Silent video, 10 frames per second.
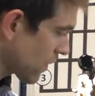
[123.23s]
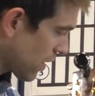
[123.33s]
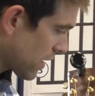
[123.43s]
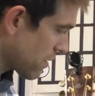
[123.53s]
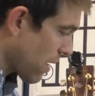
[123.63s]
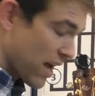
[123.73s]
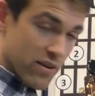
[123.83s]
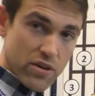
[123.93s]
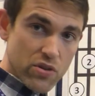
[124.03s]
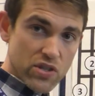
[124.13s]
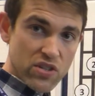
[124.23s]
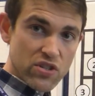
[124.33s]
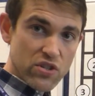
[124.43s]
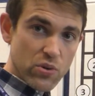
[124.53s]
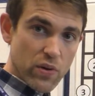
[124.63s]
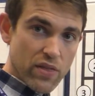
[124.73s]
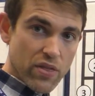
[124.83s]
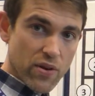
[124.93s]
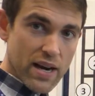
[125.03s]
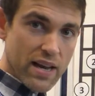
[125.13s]
E minor uses 2 and
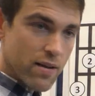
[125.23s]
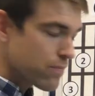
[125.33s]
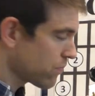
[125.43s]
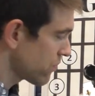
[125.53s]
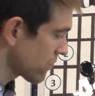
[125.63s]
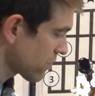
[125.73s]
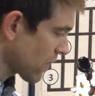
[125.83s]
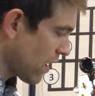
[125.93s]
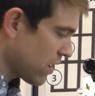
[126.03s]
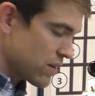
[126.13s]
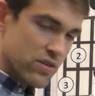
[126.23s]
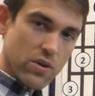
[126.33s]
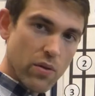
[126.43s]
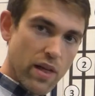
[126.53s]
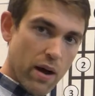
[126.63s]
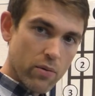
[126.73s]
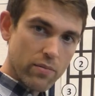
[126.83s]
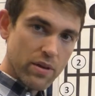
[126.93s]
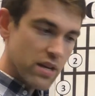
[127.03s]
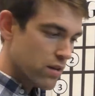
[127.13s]
3, so that would
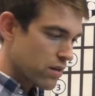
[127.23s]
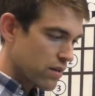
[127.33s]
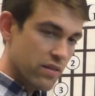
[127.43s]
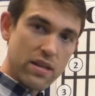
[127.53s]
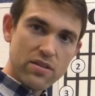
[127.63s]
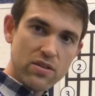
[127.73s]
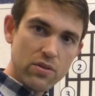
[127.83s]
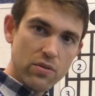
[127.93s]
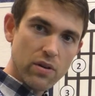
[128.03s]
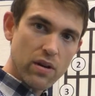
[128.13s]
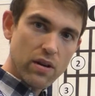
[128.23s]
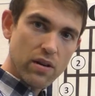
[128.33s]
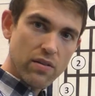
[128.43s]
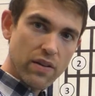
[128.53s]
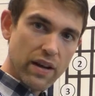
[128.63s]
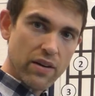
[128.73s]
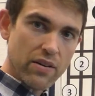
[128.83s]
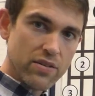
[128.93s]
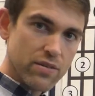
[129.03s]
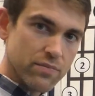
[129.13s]
be these two
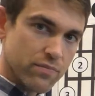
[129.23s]
fingers.